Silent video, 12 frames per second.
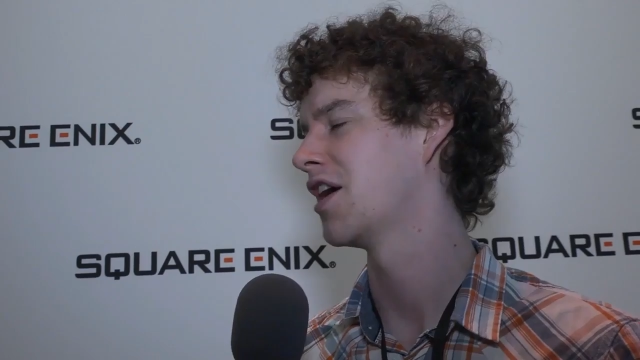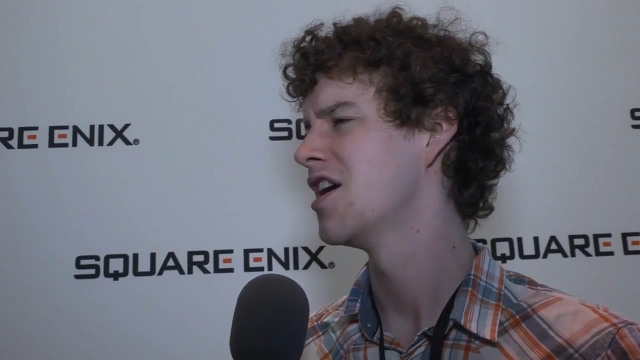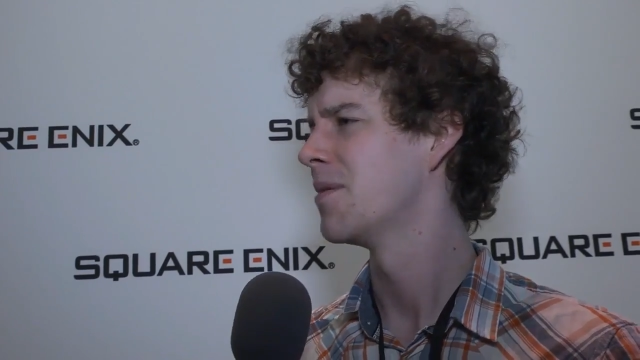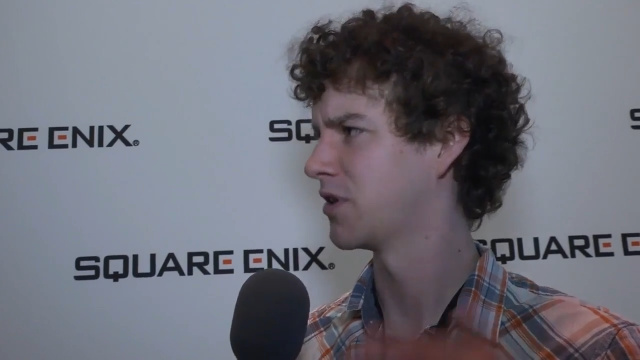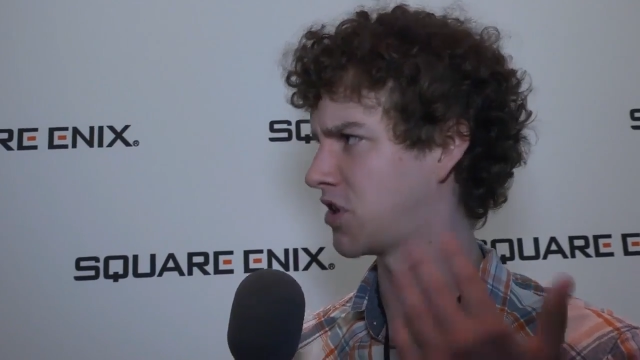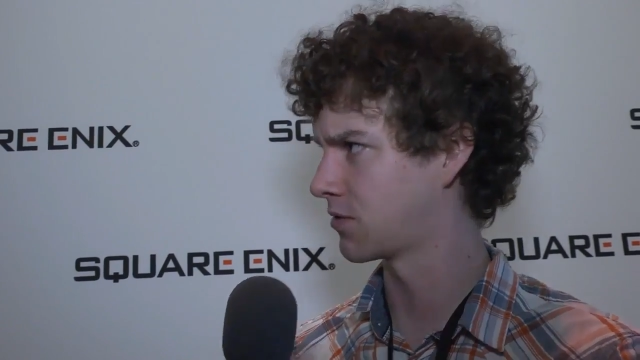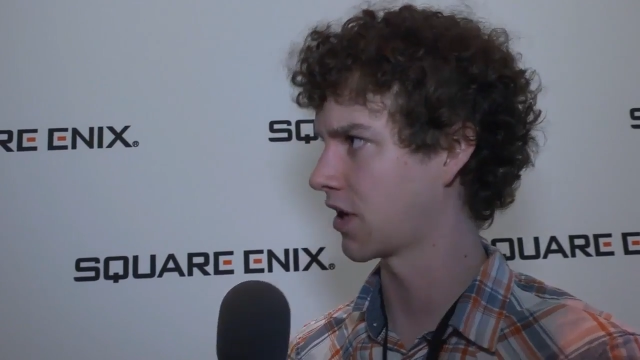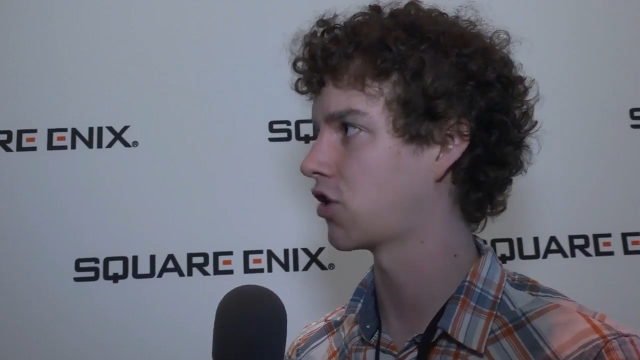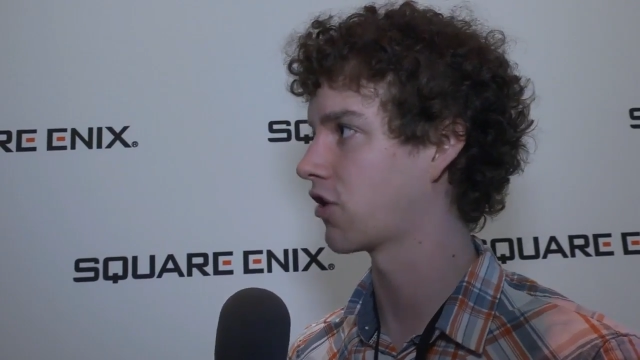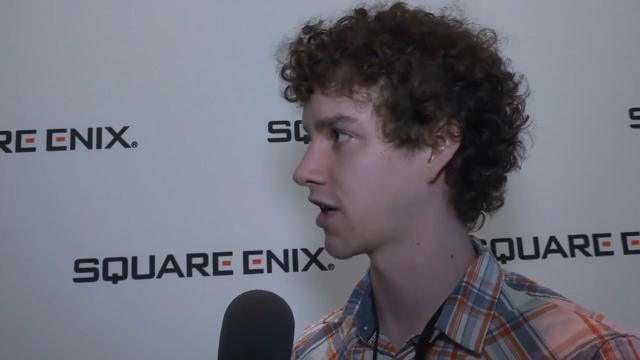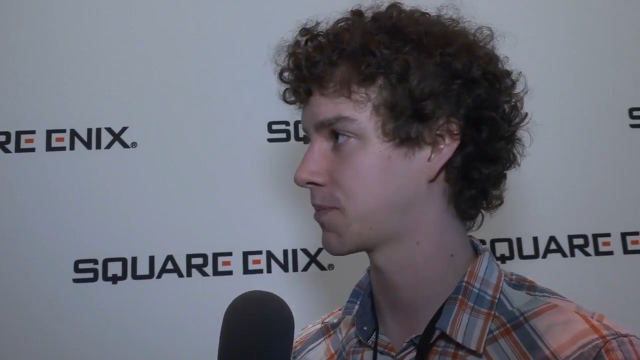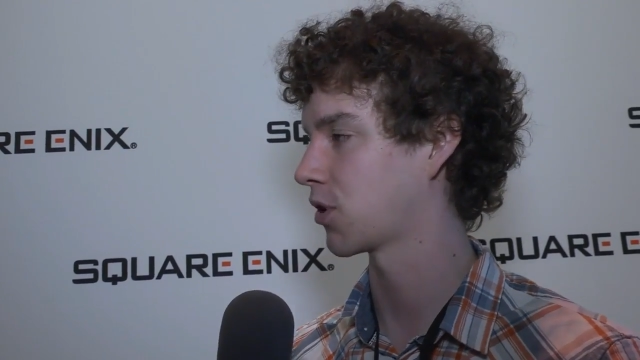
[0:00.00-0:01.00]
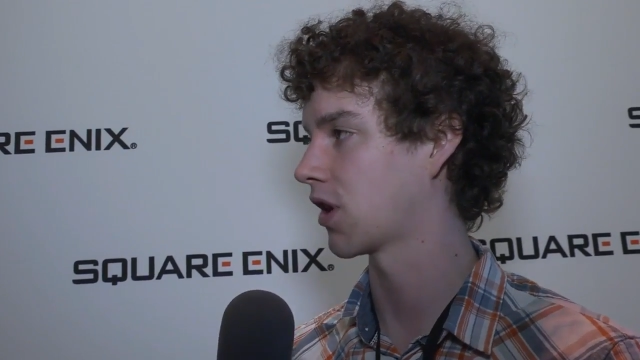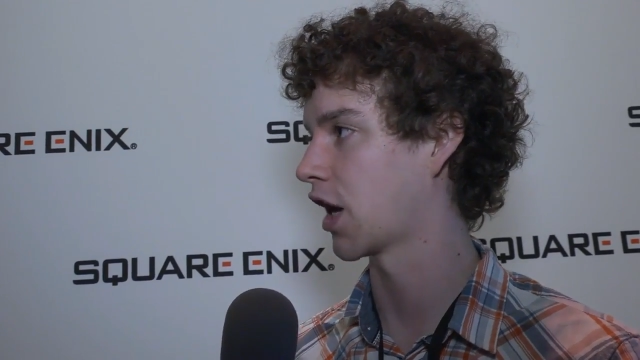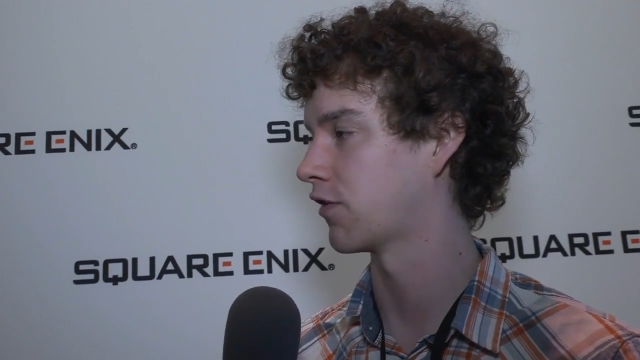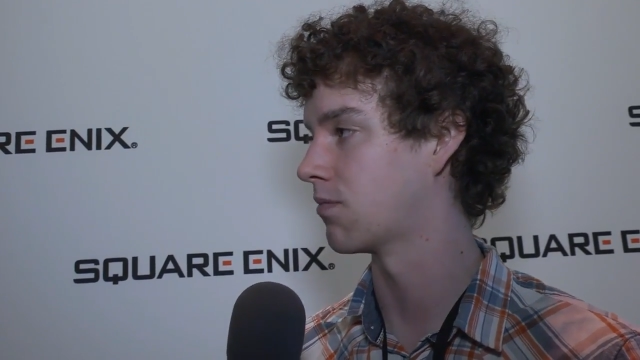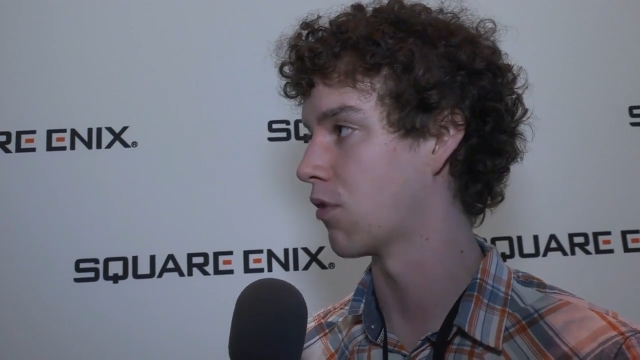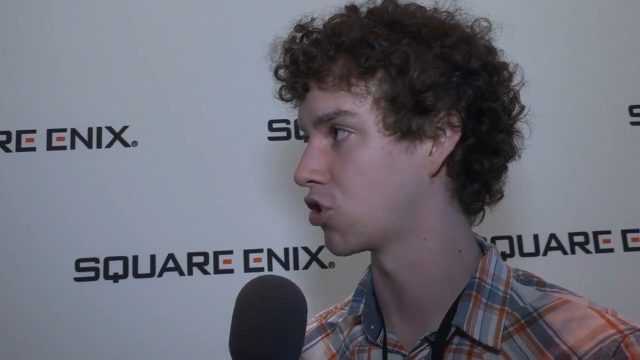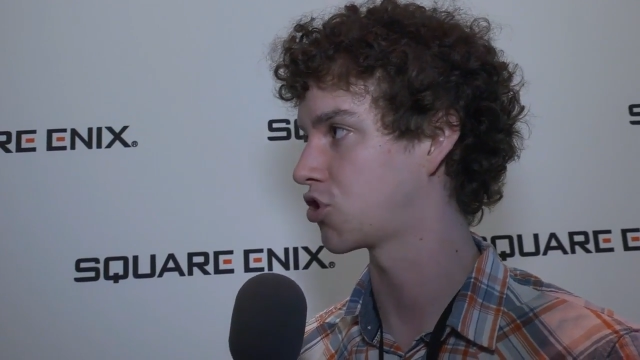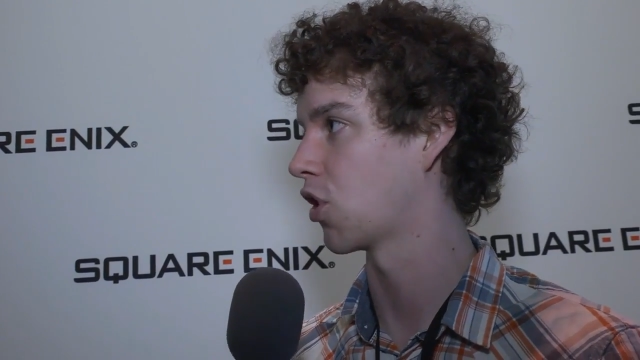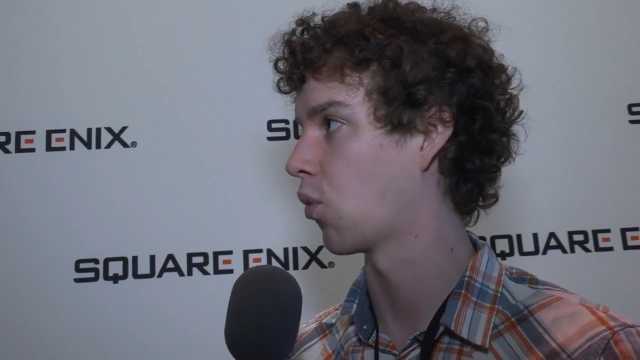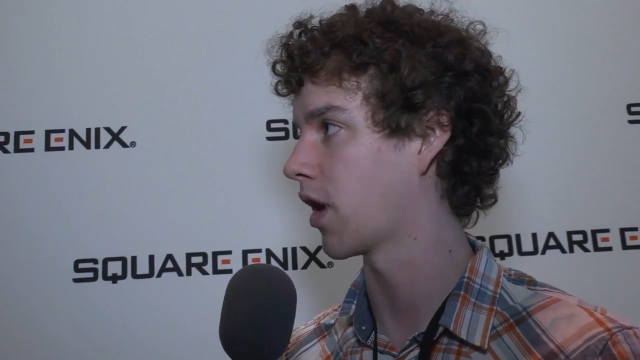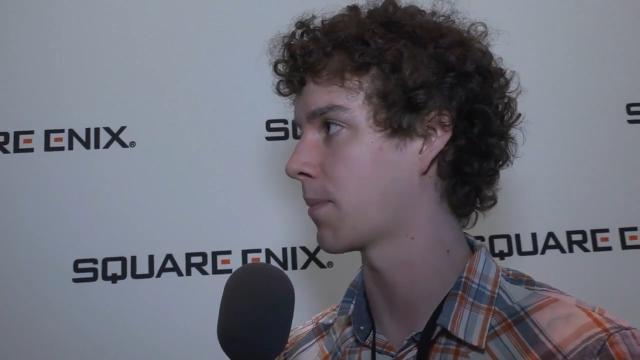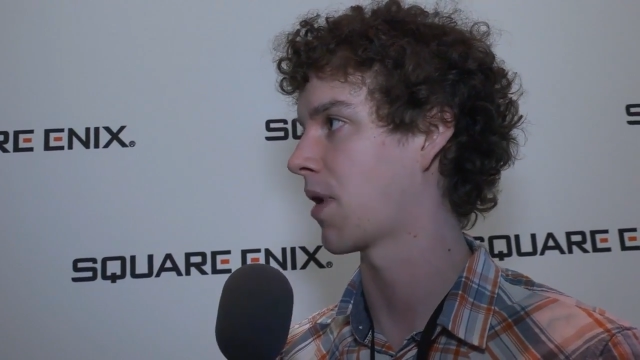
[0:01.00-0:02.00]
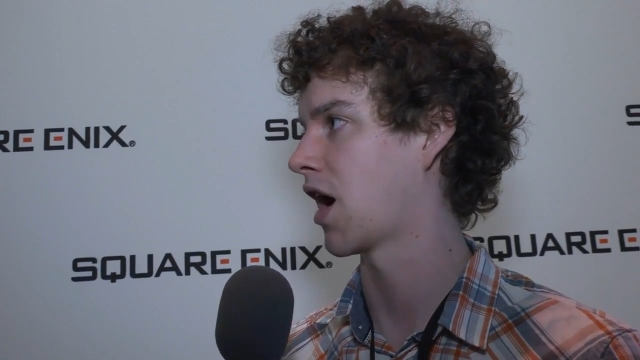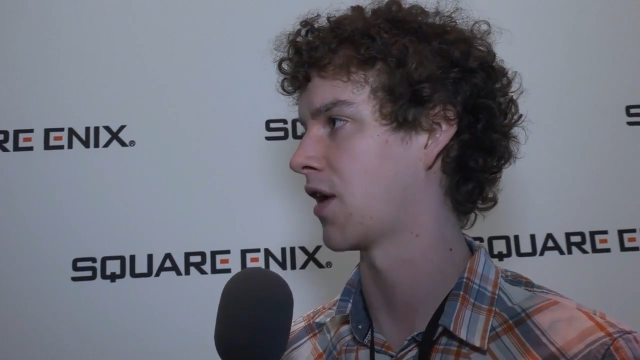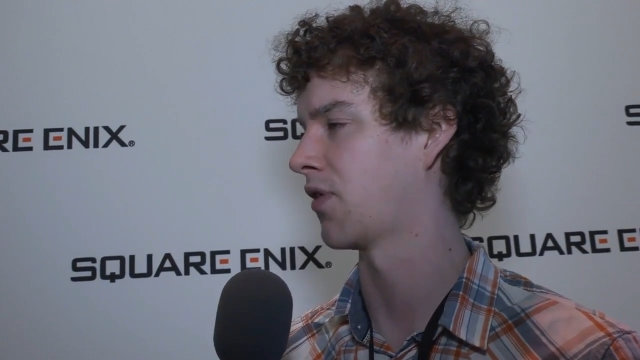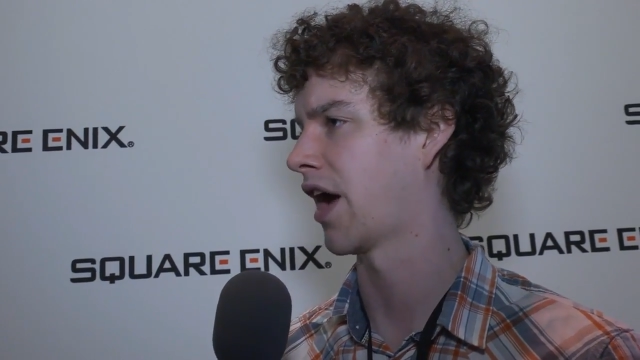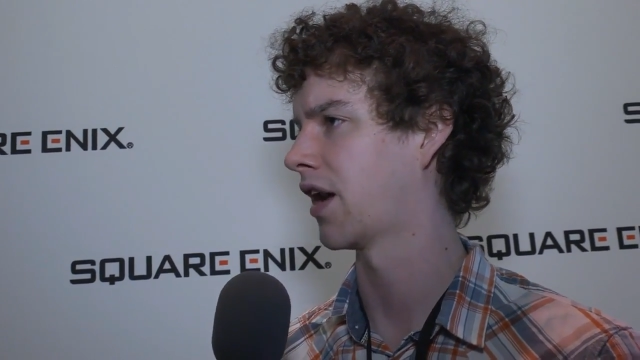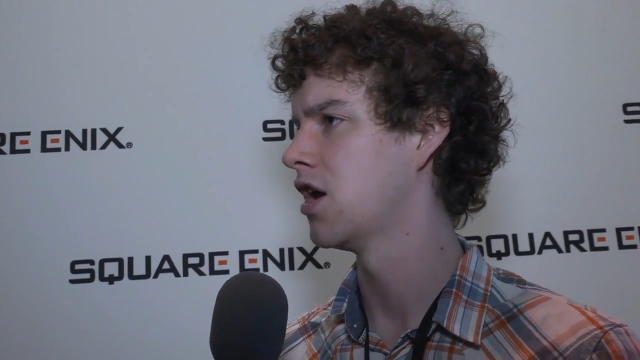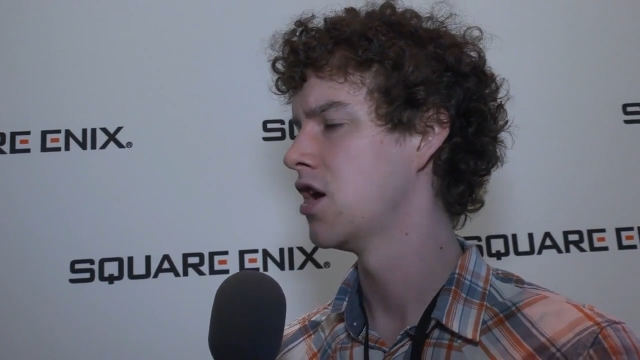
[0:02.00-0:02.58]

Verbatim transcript: But it seems like you guys put a lot of emotional weight behind that.